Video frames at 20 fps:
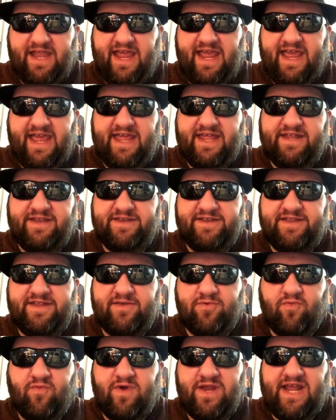And
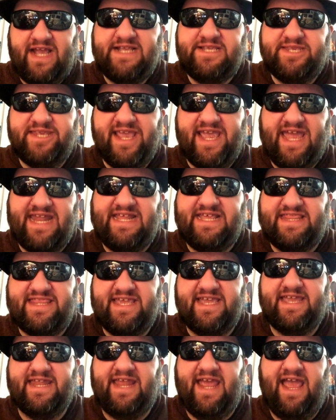when I say
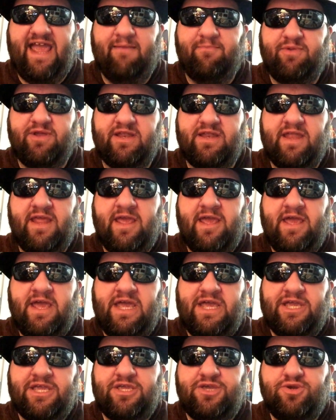anything can happen,
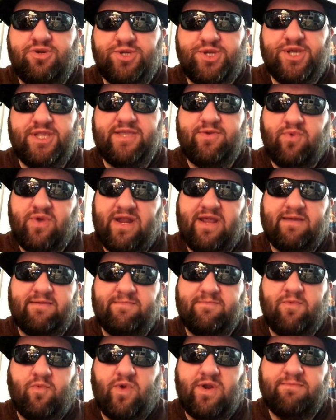usually what
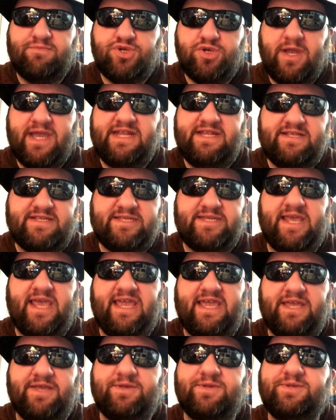I'm trying to
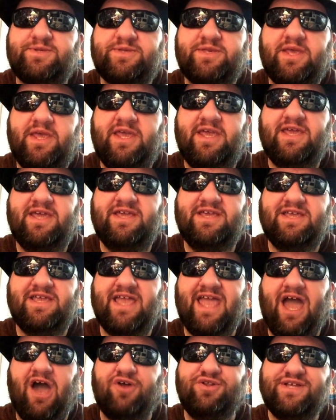say is
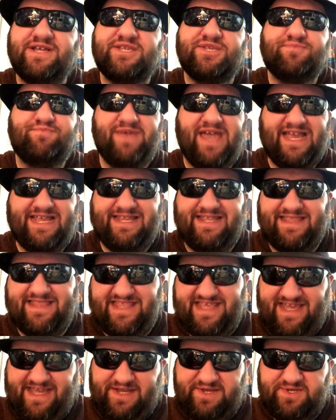unexpected
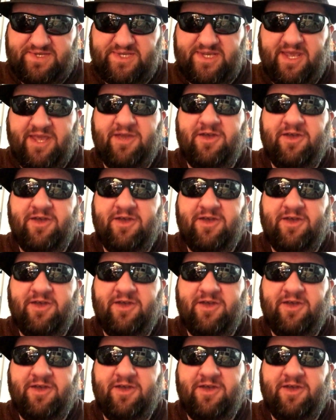things